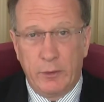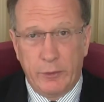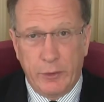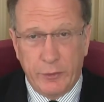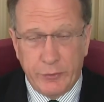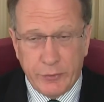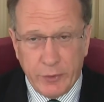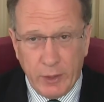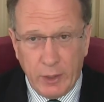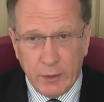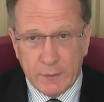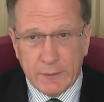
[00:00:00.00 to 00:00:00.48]

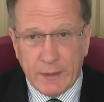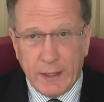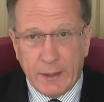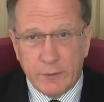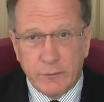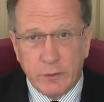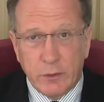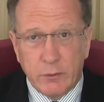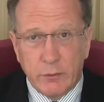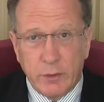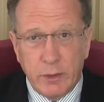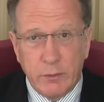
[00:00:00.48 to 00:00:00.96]
The third
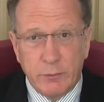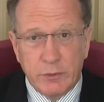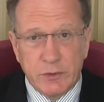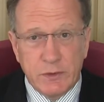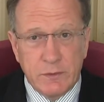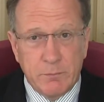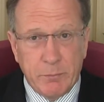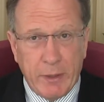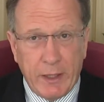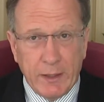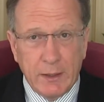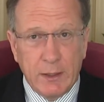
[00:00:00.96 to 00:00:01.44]
category, which
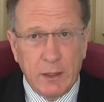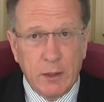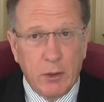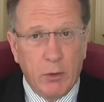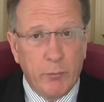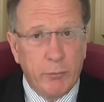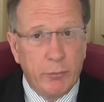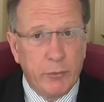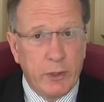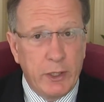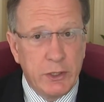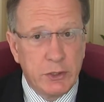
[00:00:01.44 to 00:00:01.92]
is banking
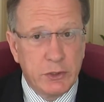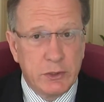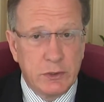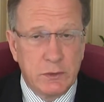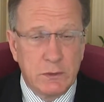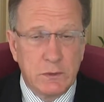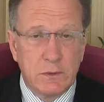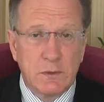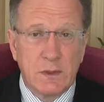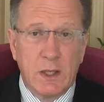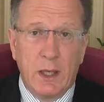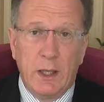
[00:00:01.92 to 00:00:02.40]

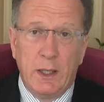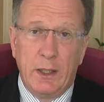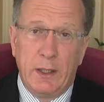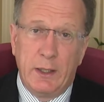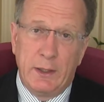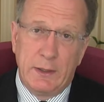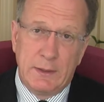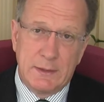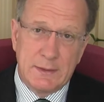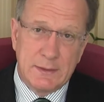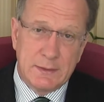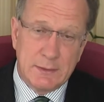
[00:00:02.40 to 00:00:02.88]
operations,
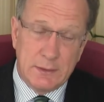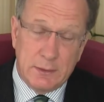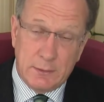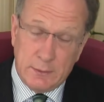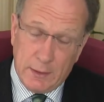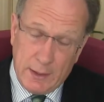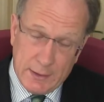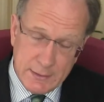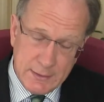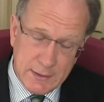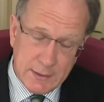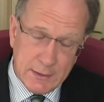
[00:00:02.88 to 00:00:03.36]
is,
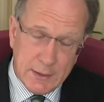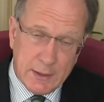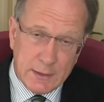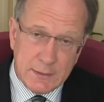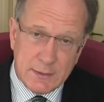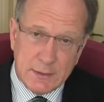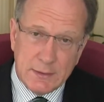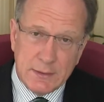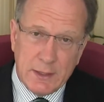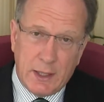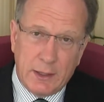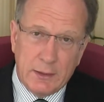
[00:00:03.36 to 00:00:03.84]
as
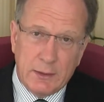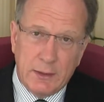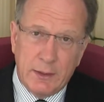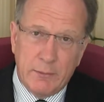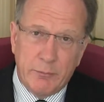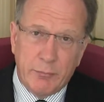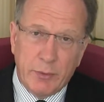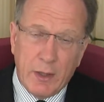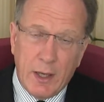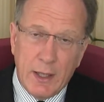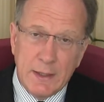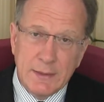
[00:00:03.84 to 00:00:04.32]
the title
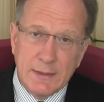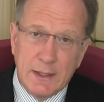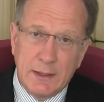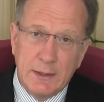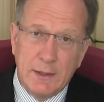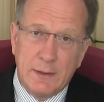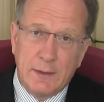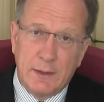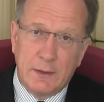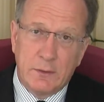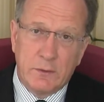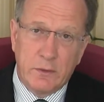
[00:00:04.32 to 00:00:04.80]
implies,
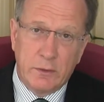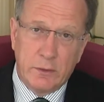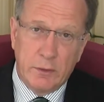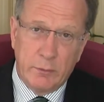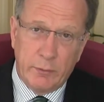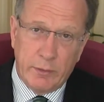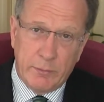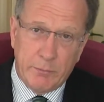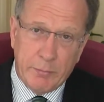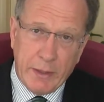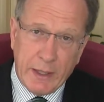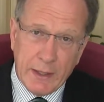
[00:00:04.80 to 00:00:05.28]
anything to do
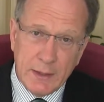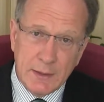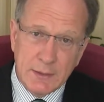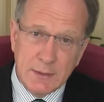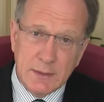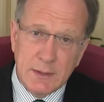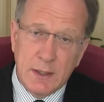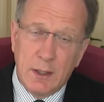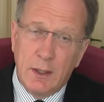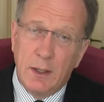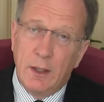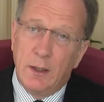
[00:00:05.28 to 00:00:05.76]
with
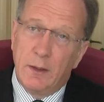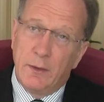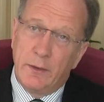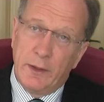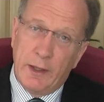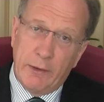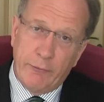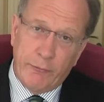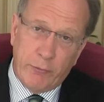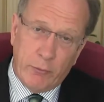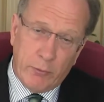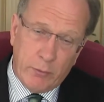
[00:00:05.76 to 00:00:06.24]
banks,
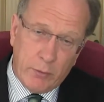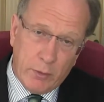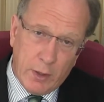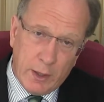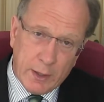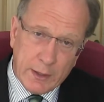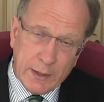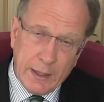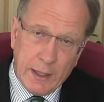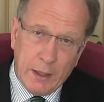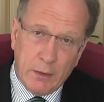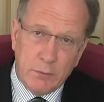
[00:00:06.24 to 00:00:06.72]
therefore
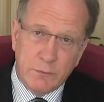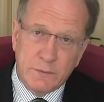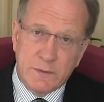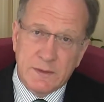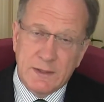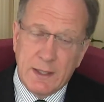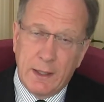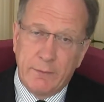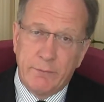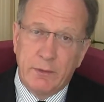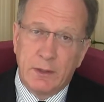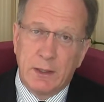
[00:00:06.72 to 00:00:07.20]
accounts,
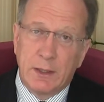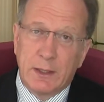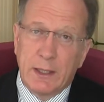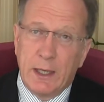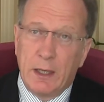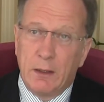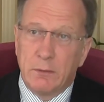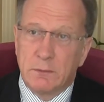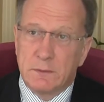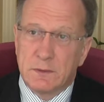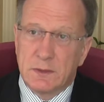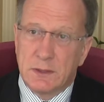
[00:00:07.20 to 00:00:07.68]
saving
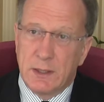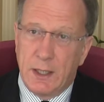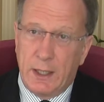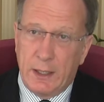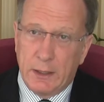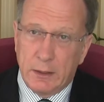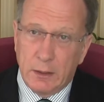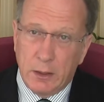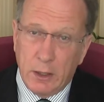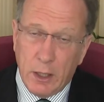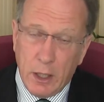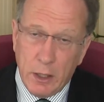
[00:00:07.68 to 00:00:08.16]
accounts
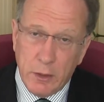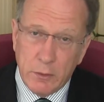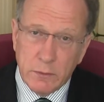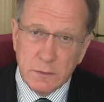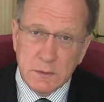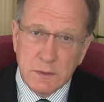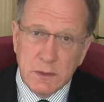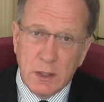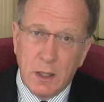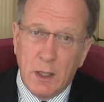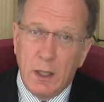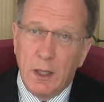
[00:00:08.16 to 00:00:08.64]
and
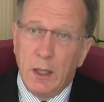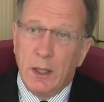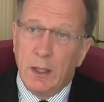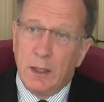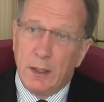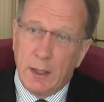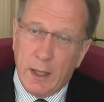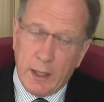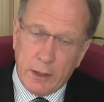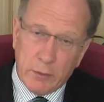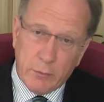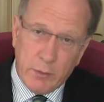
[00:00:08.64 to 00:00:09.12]
loans.
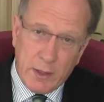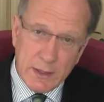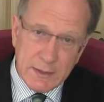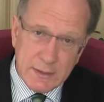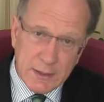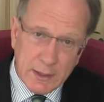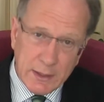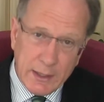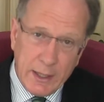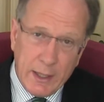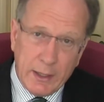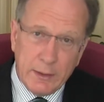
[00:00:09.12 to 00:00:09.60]

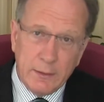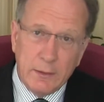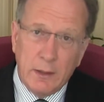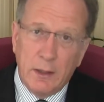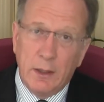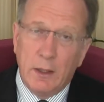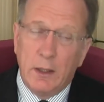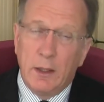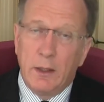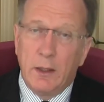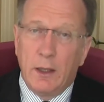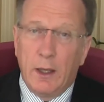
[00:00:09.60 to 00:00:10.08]
Likewise
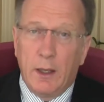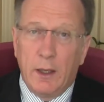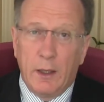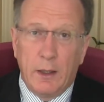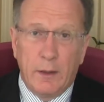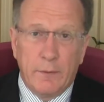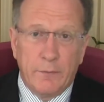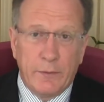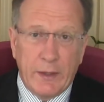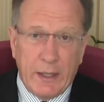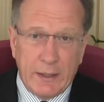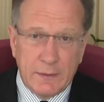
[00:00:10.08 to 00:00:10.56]
again,
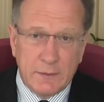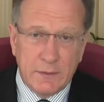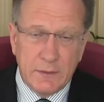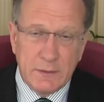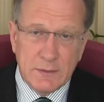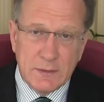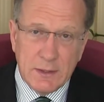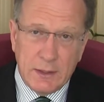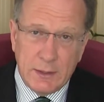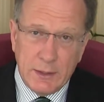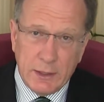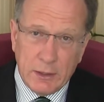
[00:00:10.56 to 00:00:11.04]
that
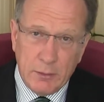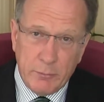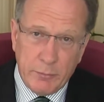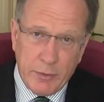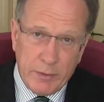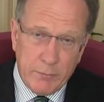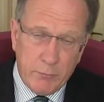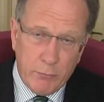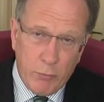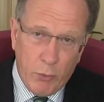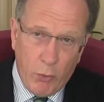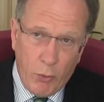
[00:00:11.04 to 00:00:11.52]
is a little
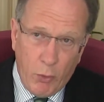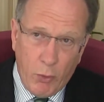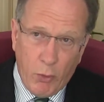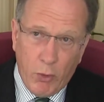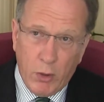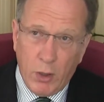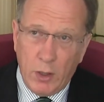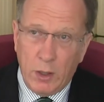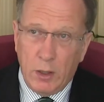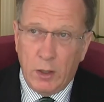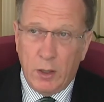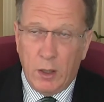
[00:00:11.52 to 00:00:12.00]
bit
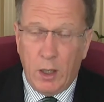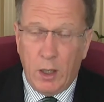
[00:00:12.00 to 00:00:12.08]
more